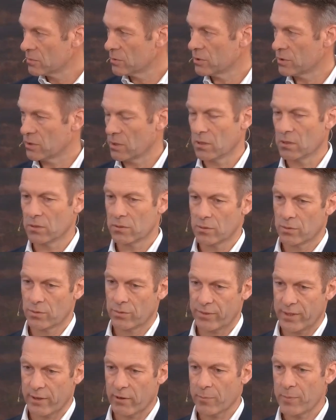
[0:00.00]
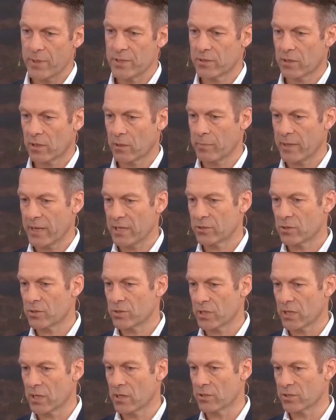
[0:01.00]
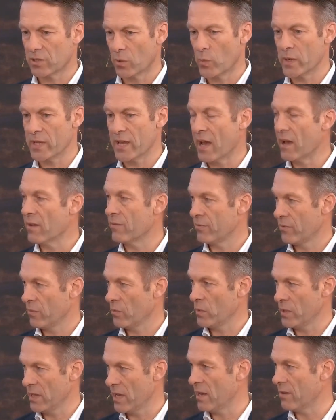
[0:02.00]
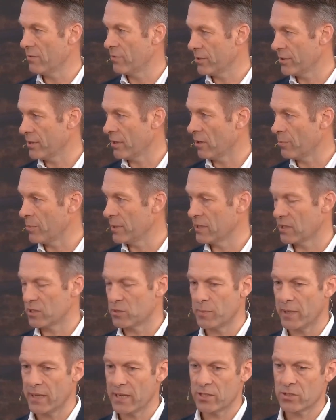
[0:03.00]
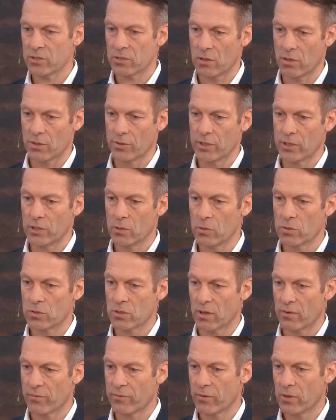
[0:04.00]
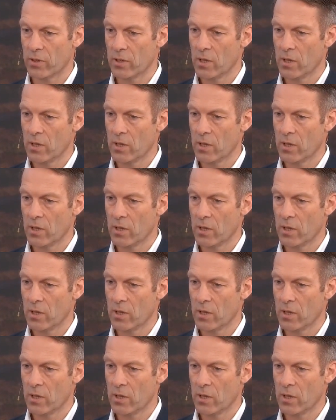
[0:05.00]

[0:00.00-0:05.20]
so therapies that are based on cells, and we have a therapy that's based on the use of